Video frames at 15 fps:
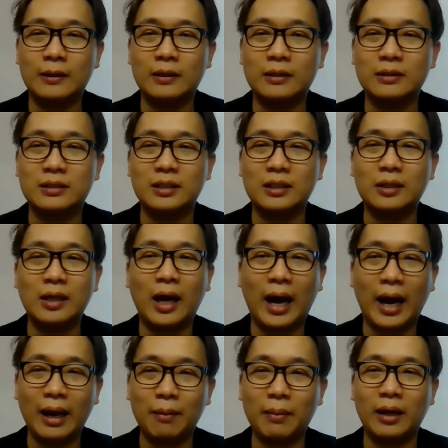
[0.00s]
certain
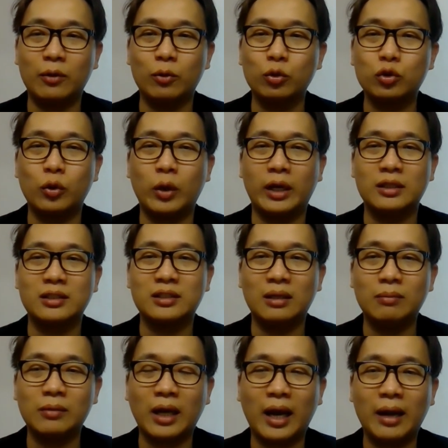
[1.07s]
hype and also at the
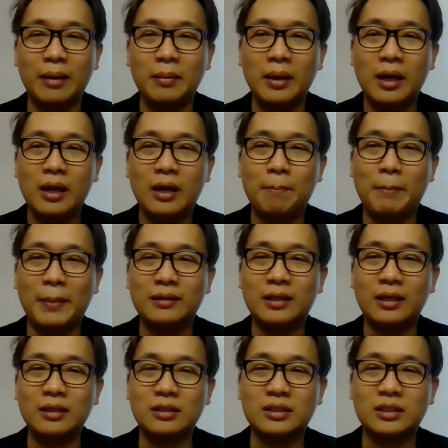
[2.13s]
same time
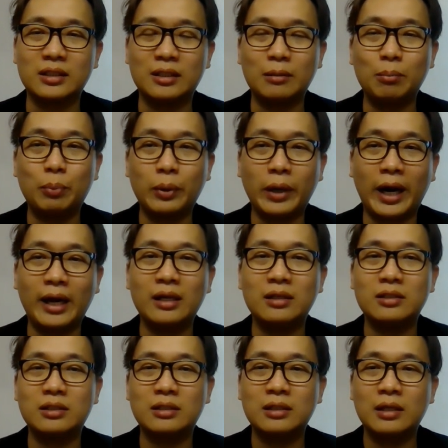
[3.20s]
maintain a certain
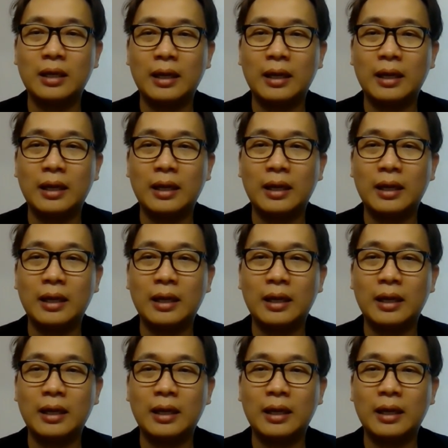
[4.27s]
price